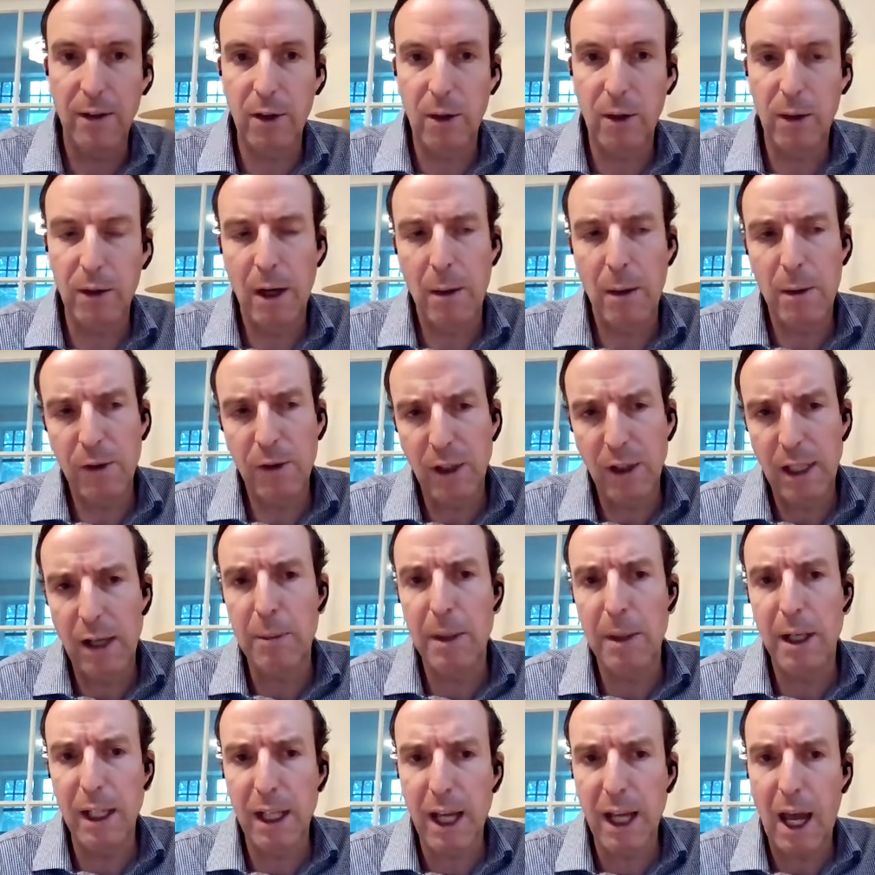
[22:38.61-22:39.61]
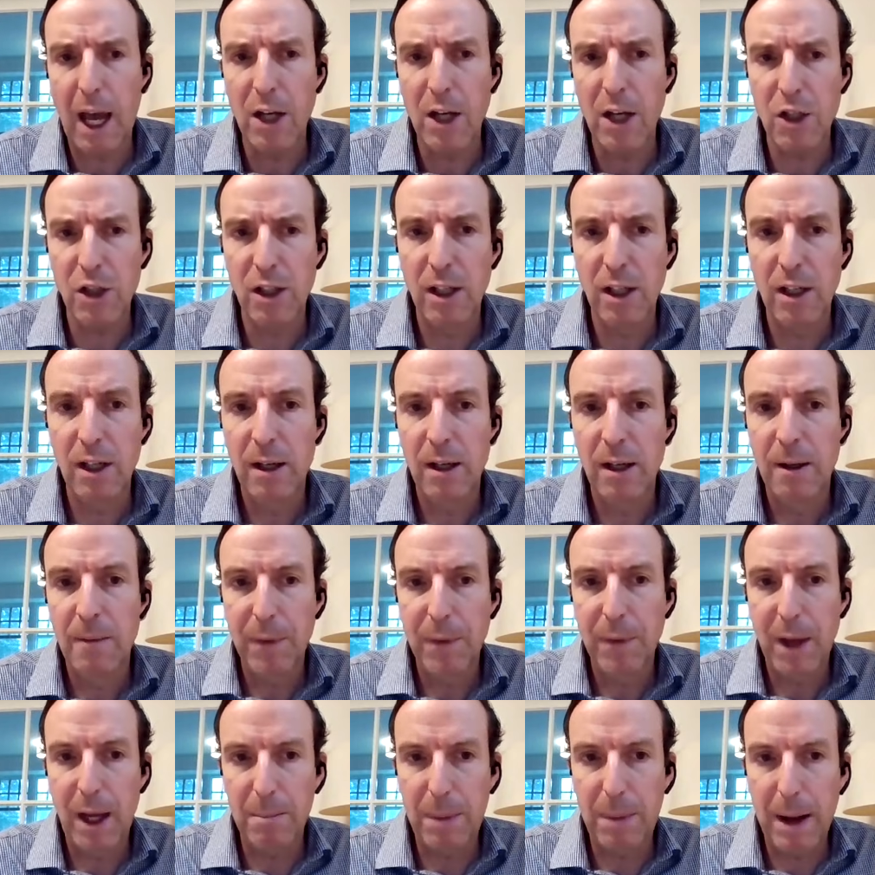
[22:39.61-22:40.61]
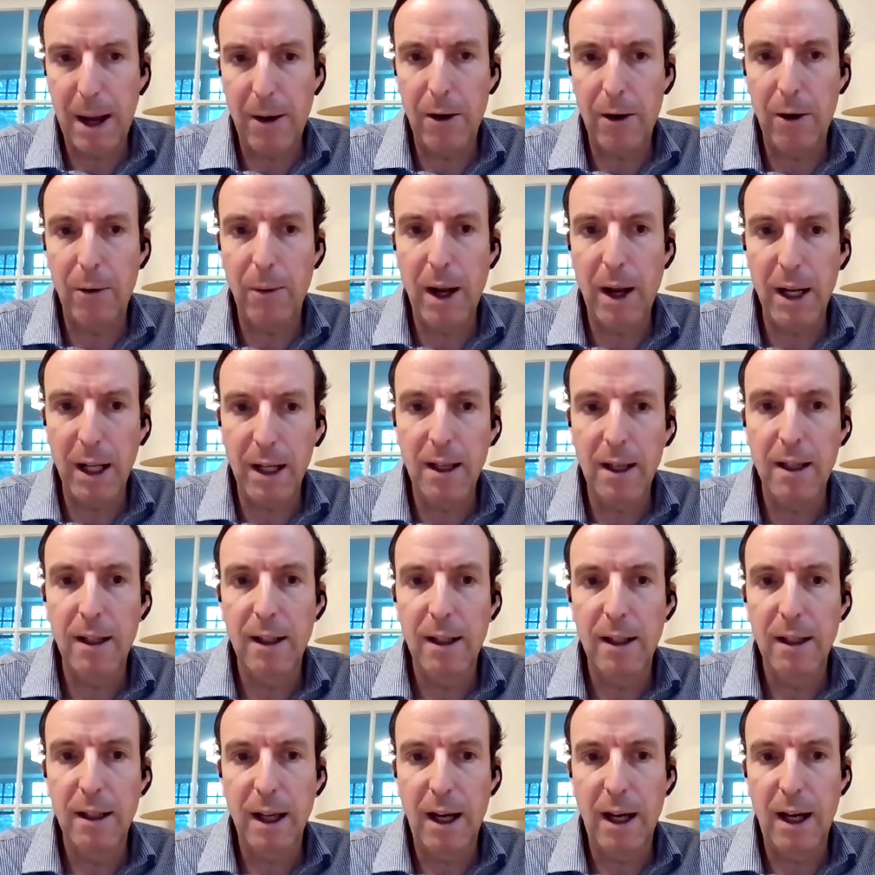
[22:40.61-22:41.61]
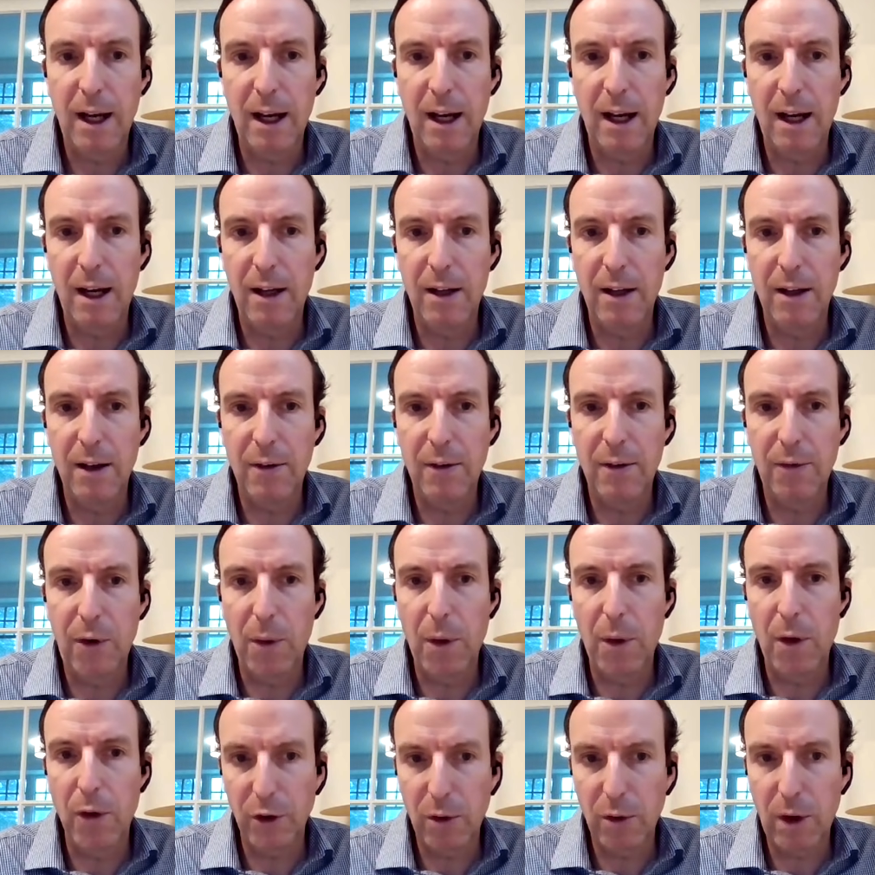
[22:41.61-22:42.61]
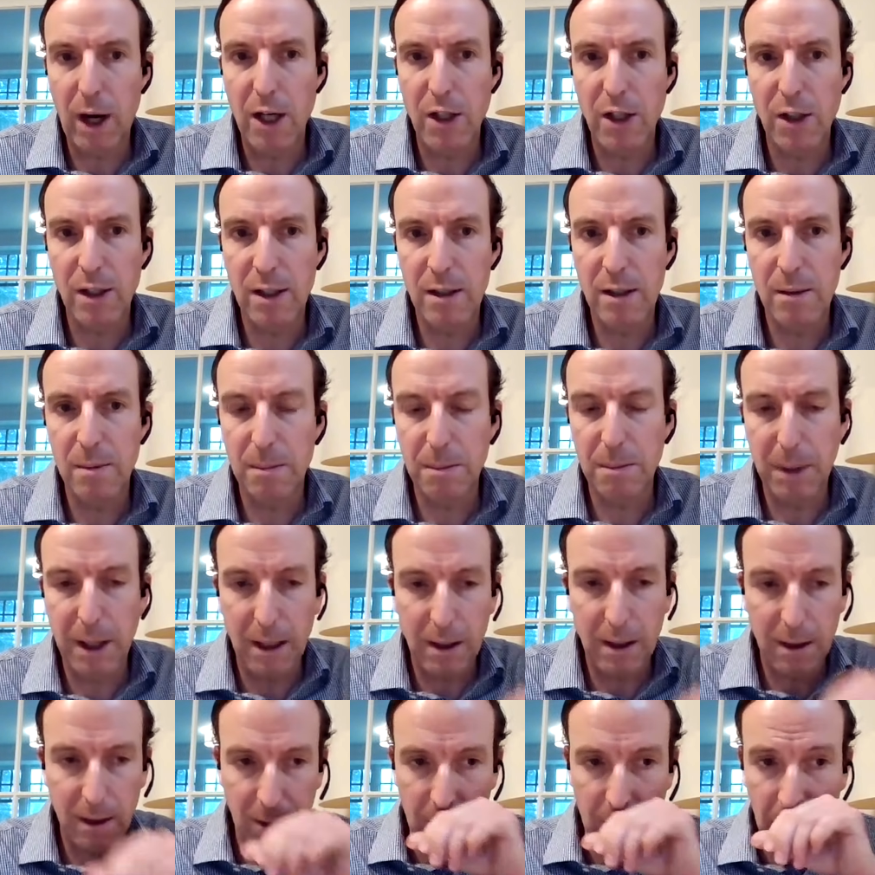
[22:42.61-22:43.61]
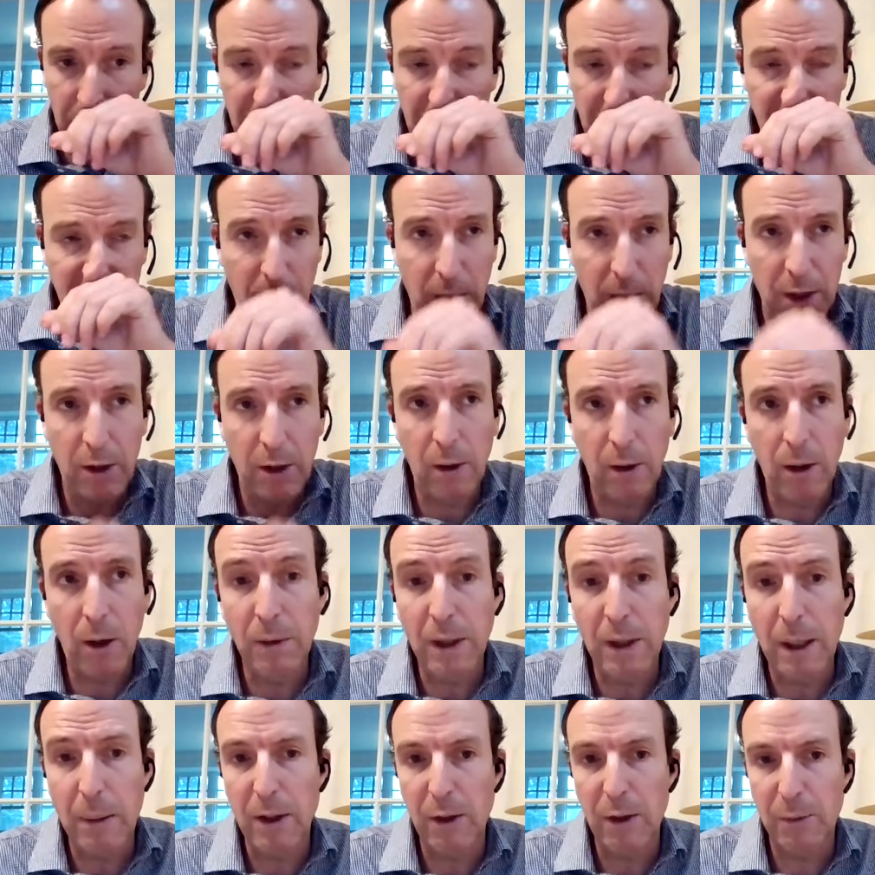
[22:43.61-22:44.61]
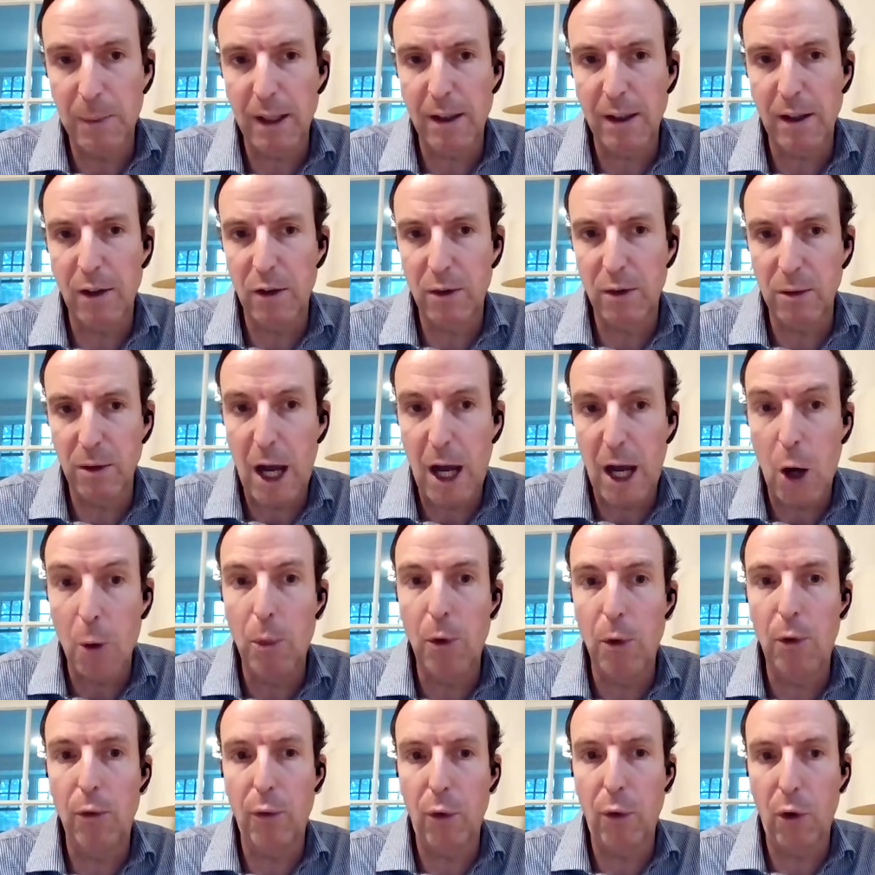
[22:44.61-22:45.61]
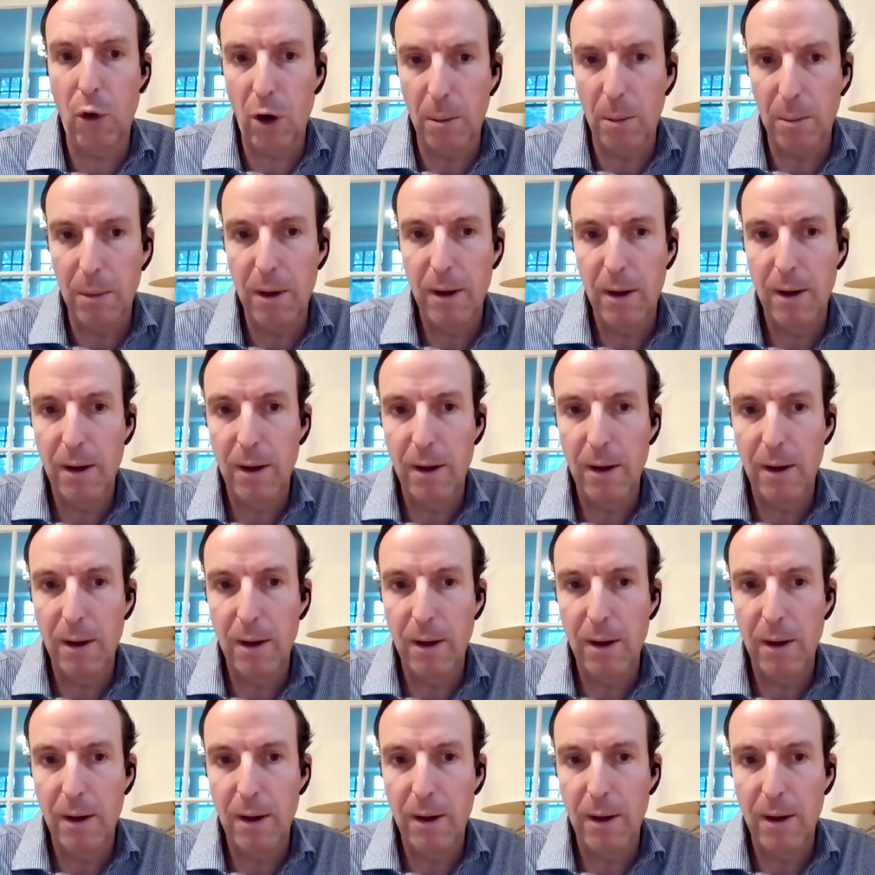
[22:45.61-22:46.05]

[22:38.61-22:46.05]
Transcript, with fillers: So it's always good to have a bit of cash and powder ready uh, for those corrections. But gold is so underowned, I would expect it to outperform